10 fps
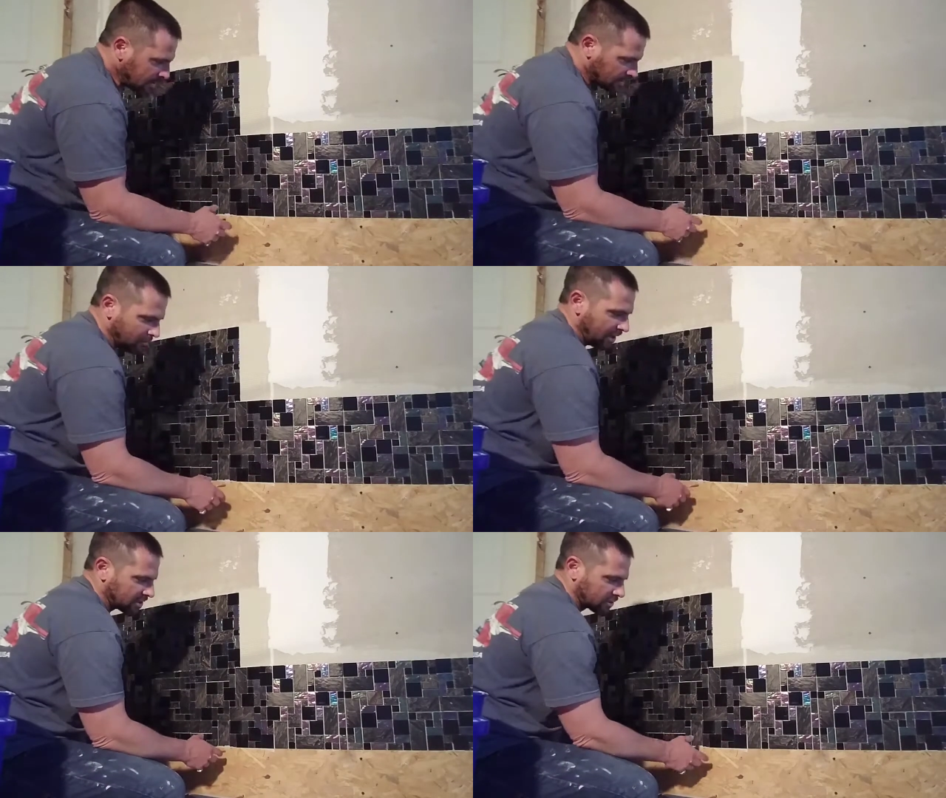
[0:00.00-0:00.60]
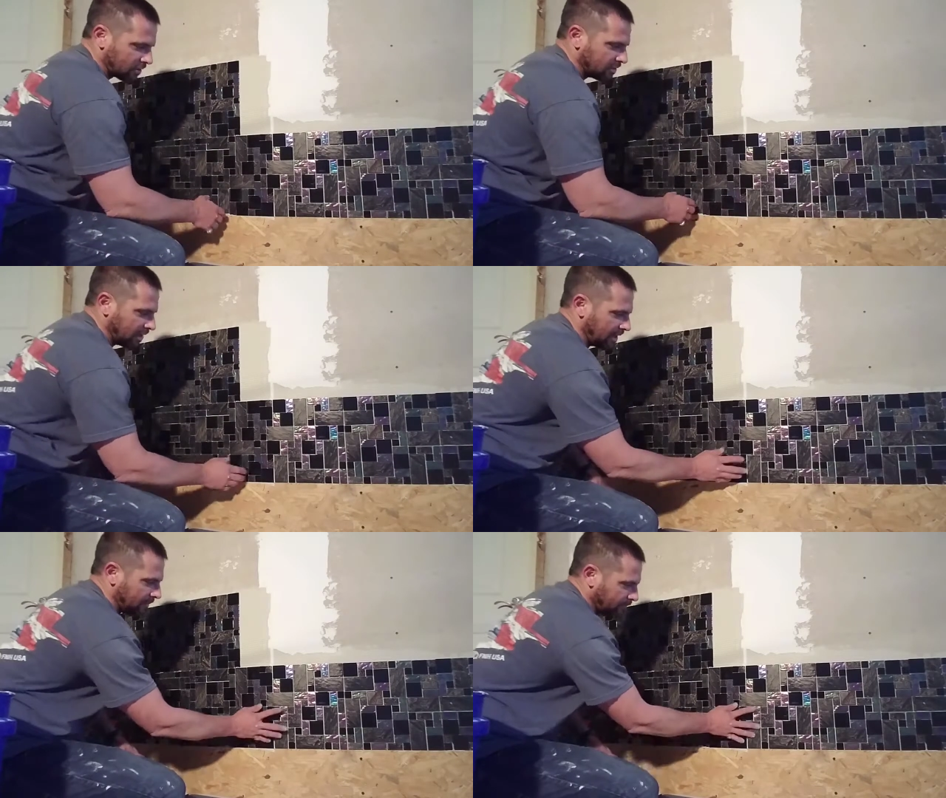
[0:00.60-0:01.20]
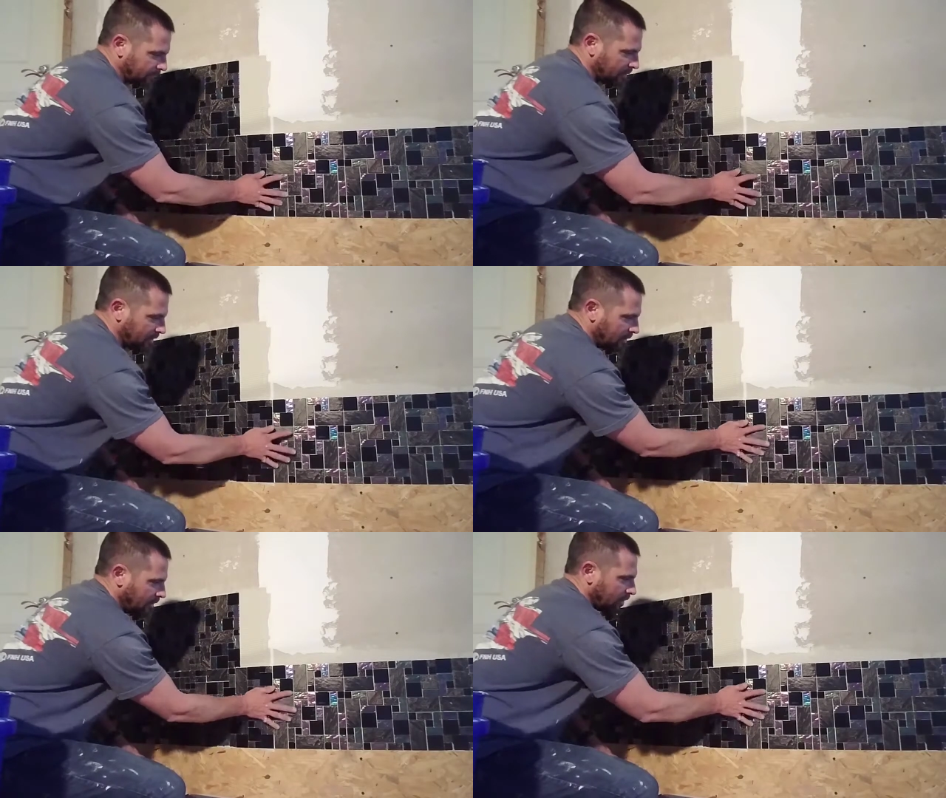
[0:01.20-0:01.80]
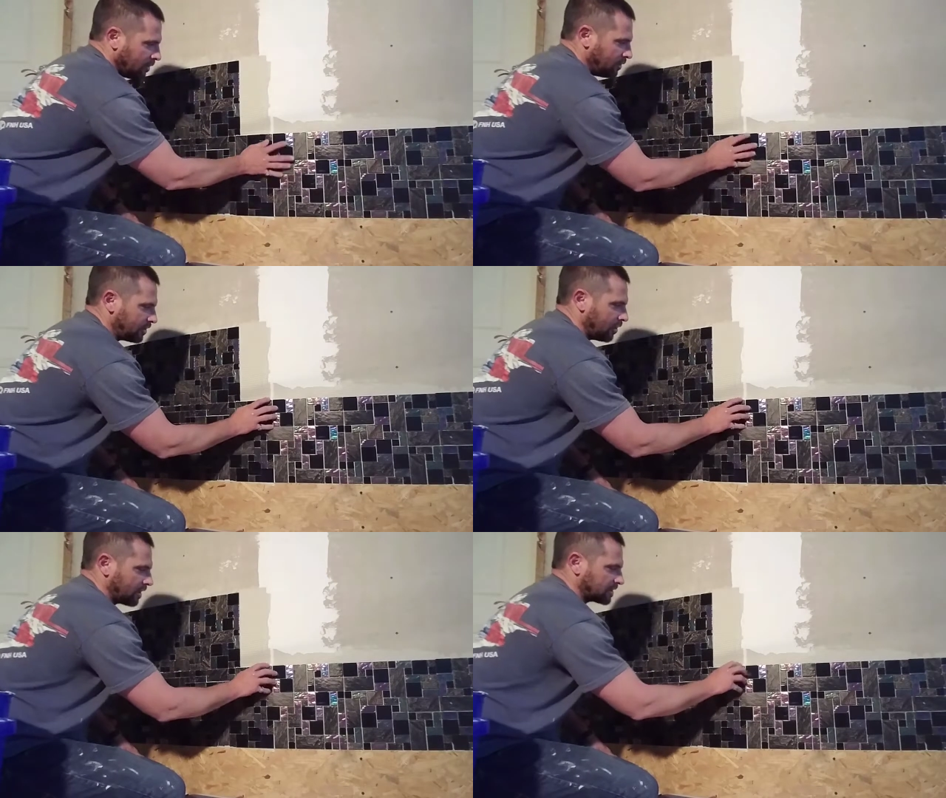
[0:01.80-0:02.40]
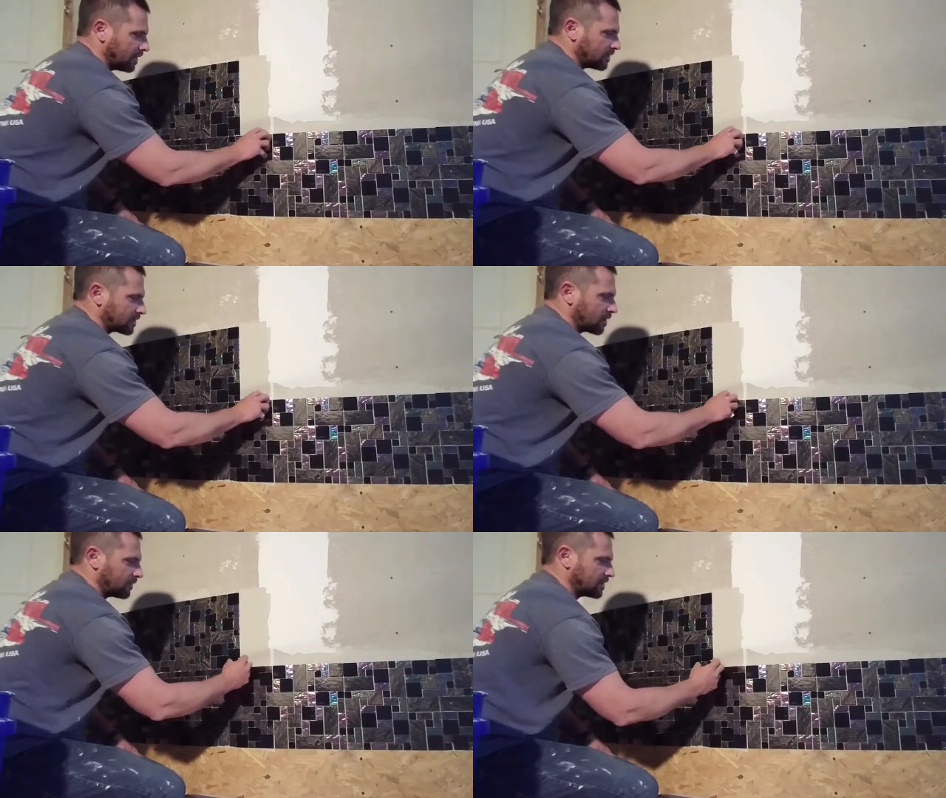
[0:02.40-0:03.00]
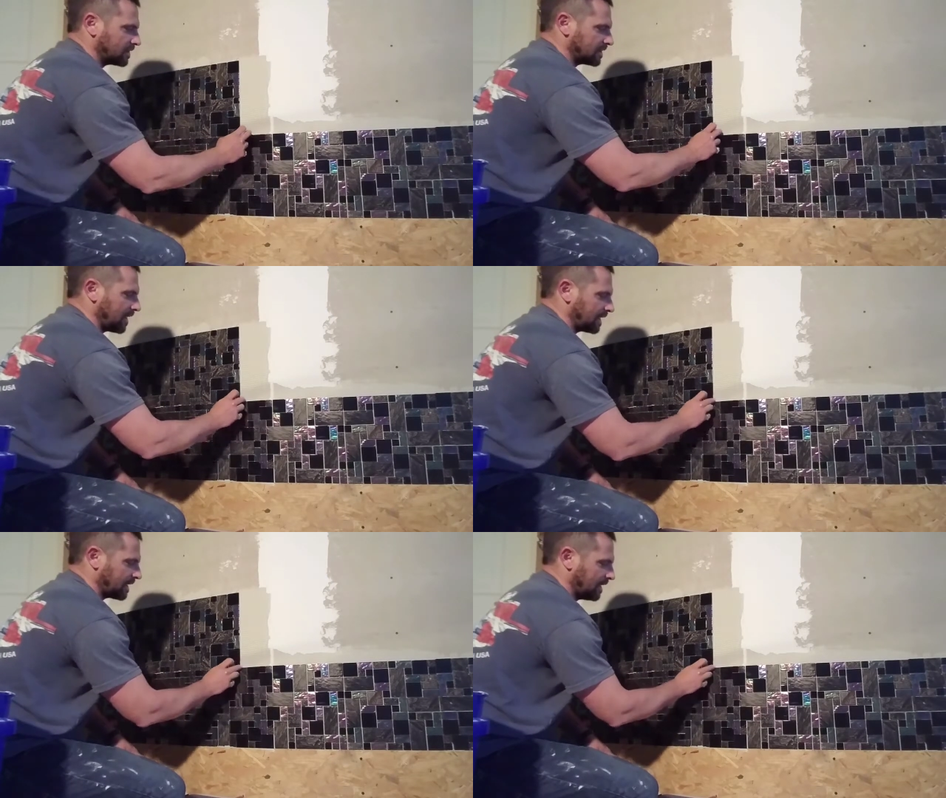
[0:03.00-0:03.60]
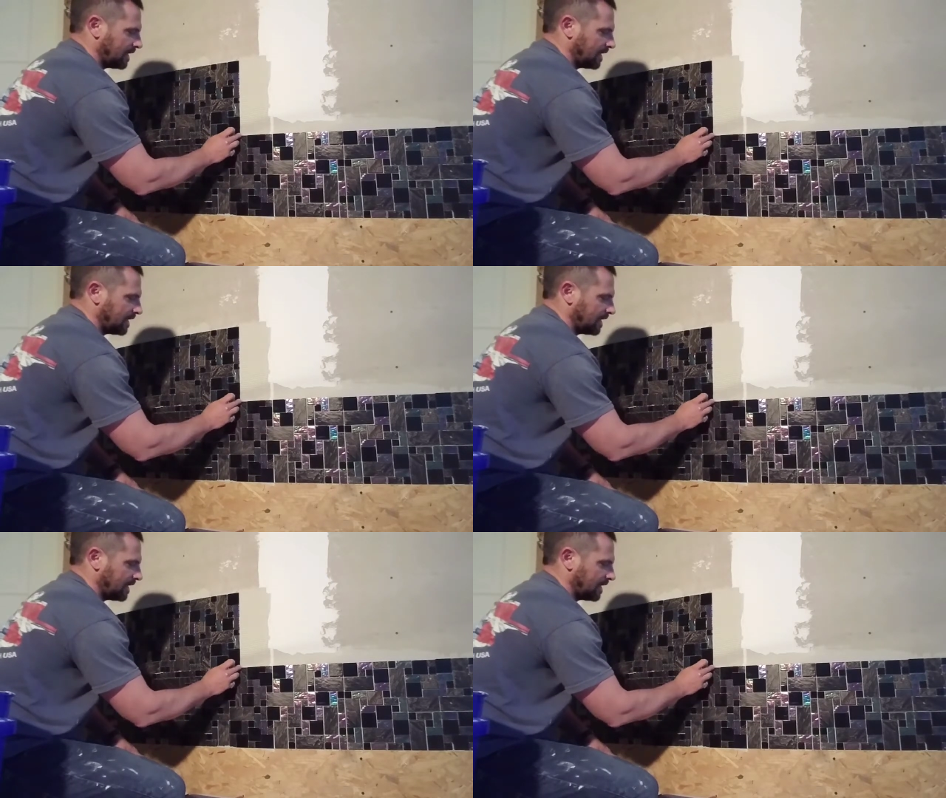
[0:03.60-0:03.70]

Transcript: So make sure that when you're going against other surfaces like